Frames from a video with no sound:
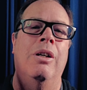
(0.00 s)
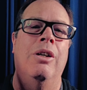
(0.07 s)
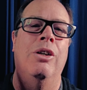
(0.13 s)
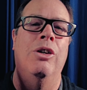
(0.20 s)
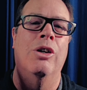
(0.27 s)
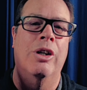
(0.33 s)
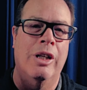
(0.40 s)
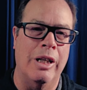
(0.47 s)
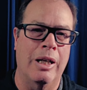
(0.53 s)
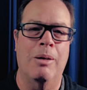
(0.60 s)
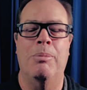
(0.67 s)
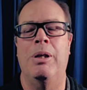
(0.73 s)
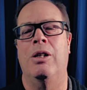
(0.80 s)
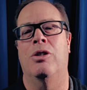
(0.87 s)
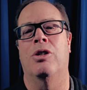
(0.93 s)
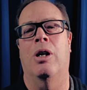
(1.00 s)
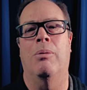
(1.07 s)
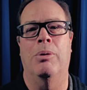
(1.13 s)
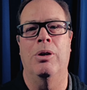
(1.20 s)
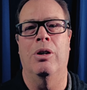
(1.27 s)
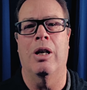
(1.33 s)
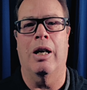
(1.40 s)
you're gonna be in trouble.
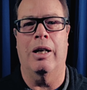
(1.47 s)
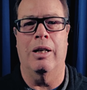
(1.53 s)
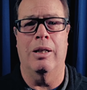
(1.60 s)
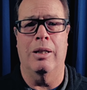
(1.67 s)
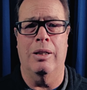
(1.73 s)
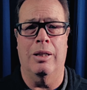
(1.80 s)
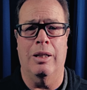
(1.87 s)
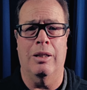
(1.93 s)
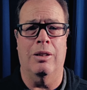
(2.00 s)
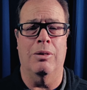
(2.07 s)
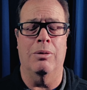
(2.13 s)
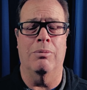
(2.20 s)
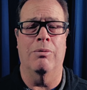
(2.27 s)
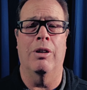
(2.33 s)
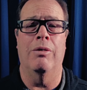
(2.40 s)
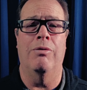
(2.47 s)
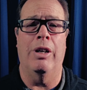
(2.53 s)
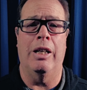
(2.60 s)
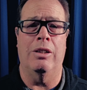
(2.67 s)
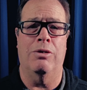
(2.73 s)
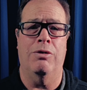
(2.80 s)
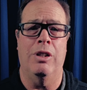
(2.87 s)
You're not gonna get the
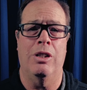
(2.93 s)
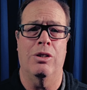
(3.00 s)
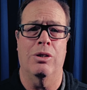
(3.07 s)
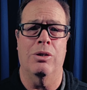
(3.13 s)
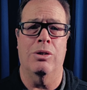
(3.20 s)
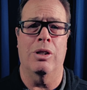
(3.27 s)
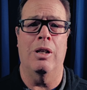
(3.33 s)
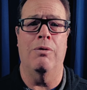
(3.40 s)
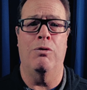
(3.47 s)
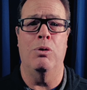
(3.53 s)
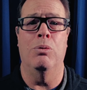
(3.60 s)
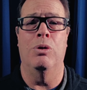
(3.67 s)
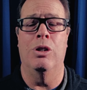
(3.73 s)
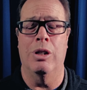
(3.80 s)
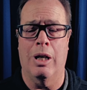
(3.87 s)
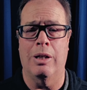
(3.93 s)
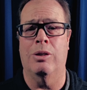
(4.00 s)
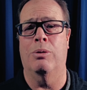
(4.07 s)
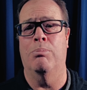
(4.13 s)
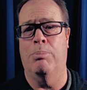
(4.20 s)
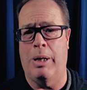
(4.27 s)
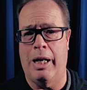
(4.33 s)
advanced features if you just
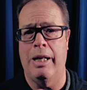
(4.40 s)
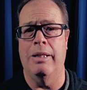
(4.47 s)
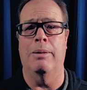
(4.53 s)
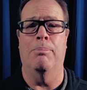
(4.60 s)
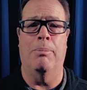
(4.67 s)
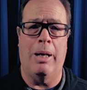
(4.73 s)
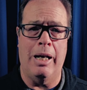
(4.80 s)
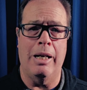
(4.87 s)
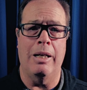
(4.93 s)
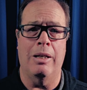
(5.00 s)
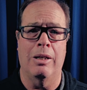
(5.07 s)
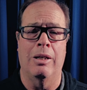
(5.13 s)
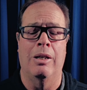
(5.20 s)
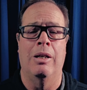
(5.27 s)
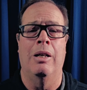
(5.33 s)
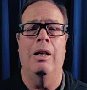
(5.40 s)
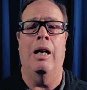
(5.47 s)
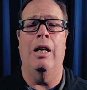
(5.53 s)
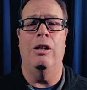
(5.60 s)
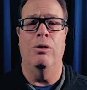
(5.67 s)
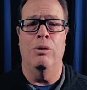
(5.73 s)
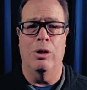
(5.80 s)
buy the mic
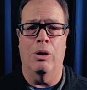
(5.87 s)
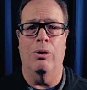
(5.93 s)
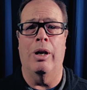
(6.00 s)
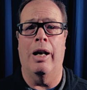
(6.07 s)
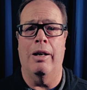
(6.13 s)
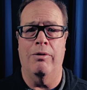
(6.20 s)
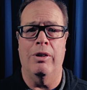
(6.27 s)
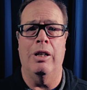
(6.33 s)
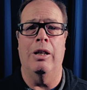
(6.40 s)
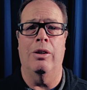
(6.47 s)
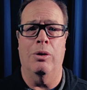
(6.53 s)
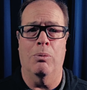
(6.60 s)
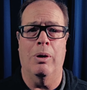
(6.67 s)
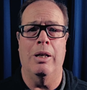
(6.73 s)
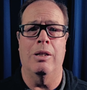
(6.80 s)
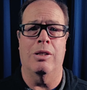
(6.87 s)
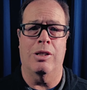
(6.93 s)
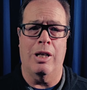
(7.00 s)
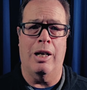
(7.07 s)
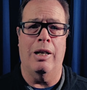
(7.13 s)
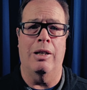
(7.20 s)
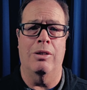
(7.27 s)
and you don't have any other way to
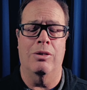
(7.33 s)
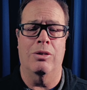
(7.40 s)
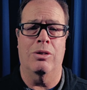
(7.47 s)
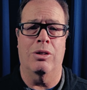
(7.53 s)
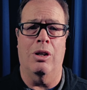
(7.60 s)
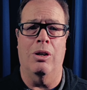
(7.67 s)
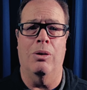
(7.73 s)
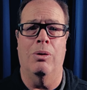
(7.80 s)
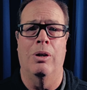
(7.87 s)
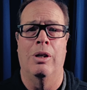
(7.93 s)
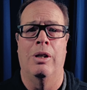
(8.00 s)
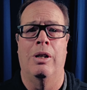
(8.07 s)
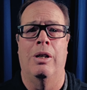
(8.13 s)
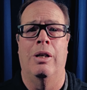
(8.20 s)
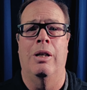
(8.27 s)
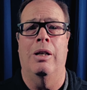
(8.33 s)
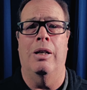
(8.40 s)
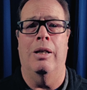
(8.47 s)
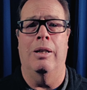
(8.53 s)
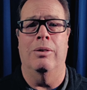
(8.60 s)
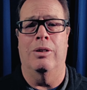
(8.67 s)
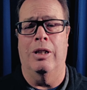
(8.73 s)
set it. So
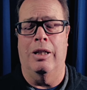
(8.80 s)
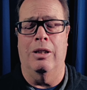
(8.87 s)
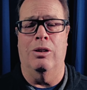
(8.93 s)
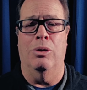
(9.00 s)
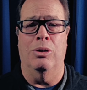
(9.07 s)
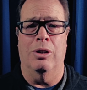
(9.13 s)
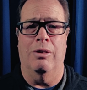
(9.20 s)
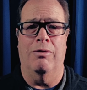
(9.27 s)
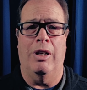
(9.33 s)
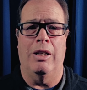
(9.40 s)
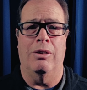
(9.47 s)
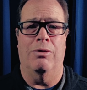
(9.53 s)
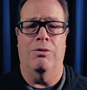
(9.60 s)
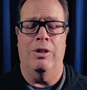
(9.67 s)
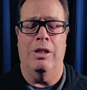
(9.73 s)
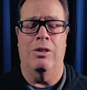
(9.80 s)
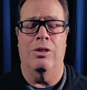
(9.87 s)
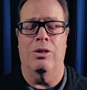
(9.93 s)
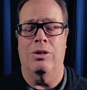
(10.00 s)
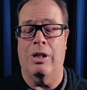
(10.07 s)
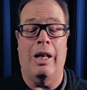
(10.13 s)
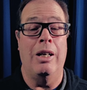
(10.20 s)
to get those advanced
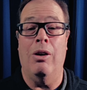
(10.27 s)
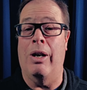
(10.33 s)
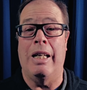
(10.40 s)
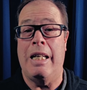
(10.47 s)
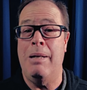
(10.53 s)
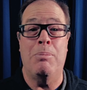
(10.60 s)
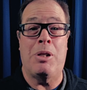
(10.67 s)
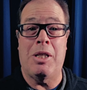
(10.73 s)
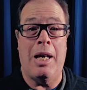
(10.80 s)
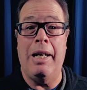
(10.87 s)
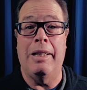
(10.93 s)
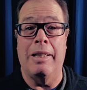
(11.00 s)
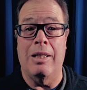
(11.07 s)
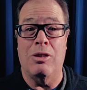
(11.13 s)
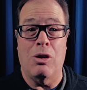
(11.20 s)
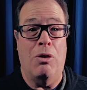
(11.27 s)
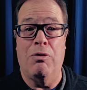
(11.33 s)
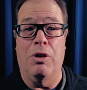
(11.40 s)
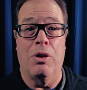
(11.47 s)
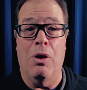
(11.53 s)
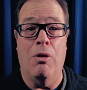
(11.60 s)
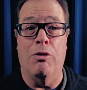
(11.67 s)
features, I know I keep saying this
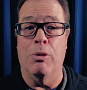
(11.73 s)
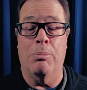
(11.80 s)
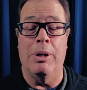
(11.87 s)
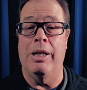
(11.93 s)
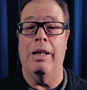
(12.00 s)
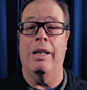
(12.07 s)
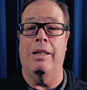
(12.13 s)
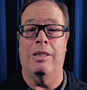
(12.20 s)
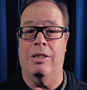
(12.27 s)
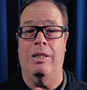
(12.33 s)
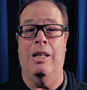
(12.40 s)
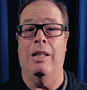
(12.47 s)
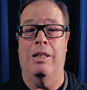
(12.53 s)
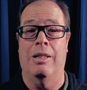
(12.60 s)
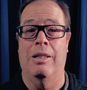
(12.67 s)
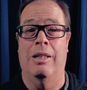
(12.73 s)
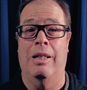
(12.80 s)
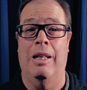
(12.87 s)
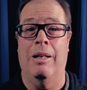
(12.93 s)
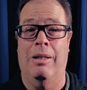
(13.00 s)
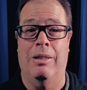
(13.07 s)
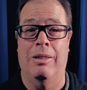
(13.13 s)
over and over, but
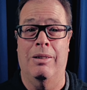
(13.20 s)
it